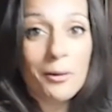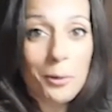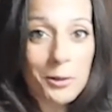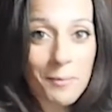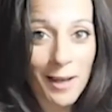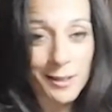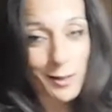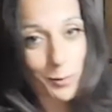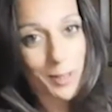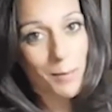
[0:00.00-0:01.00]
welcome back to
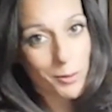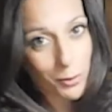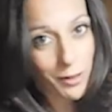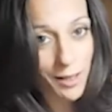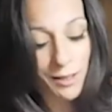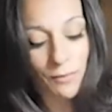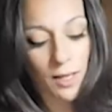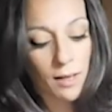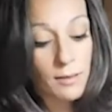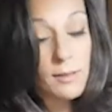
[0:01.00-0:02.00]
this week's episode of The Heathen
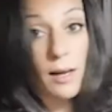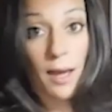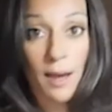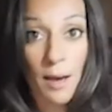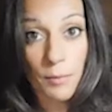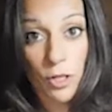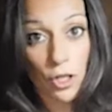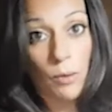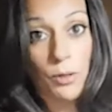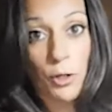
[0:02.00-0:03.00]
Vegan. Today I'm going to
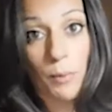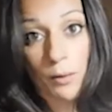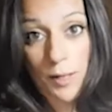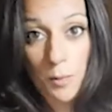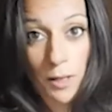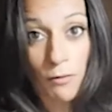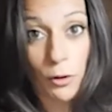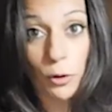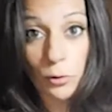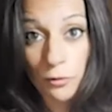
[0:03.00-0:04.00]
share with you my recipe for
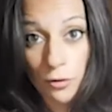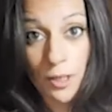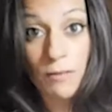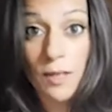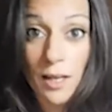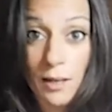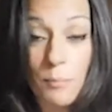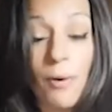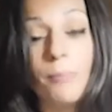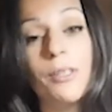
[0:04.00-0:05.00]
gluten-free vegan
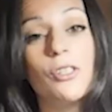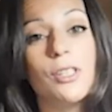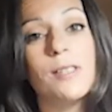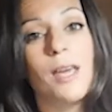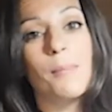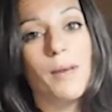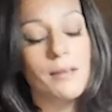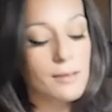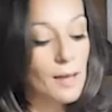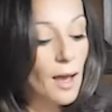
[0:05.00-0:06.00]
pumpkin cheesecake
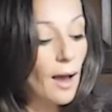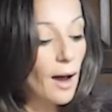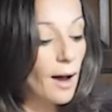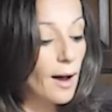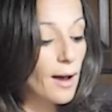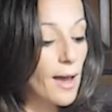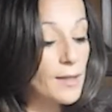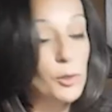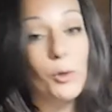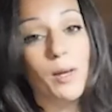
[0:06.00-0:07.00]
bites.
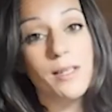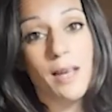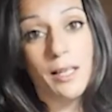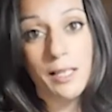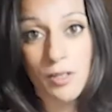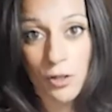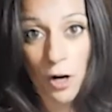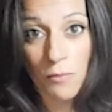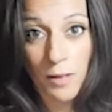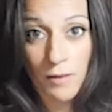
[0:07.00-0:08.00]
As always, I like to start
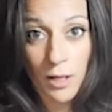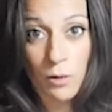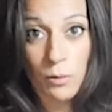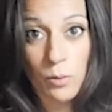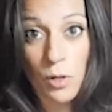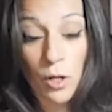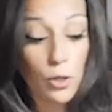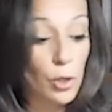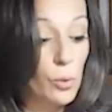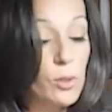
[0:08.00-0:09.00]
off my videos
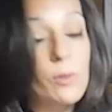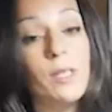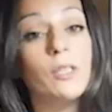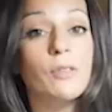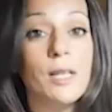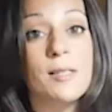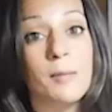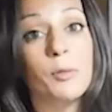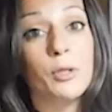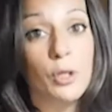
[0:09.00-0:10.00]
showing you the ingredients that
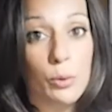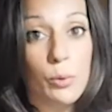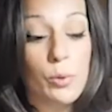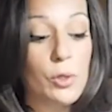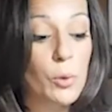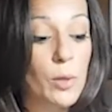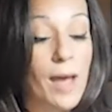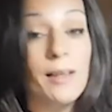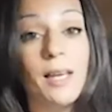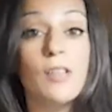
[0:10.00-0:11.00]
I'm going to use so
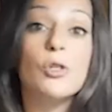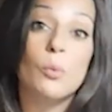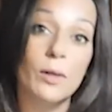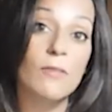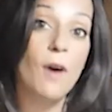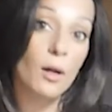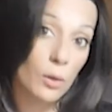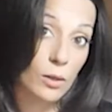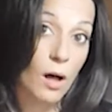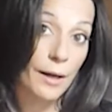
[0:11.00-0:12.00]
that in case you want to
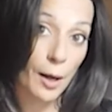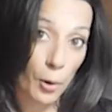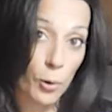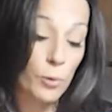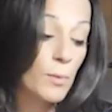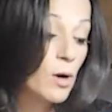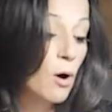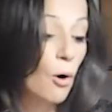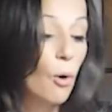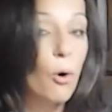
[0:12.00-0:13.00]
follow along at home
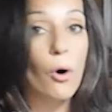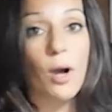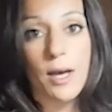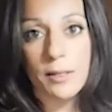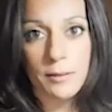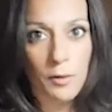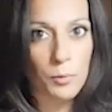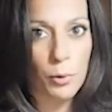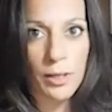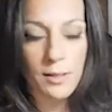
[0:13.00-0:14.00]
or at another
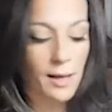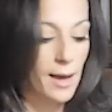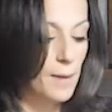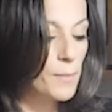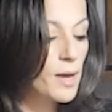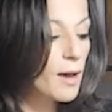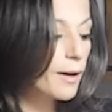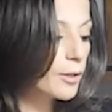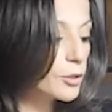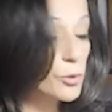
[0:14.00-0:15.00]
point in time,
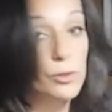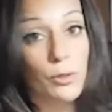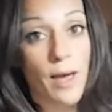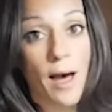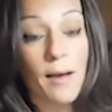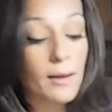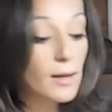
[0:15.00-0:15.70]
you can do that.